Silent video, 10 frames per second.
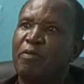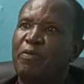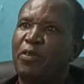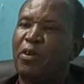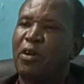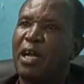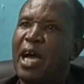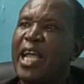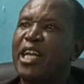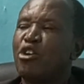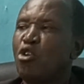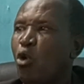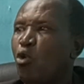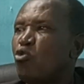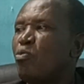For I
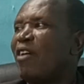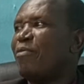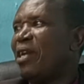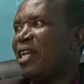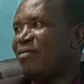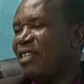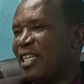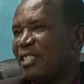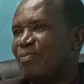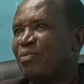know whom I've believed in.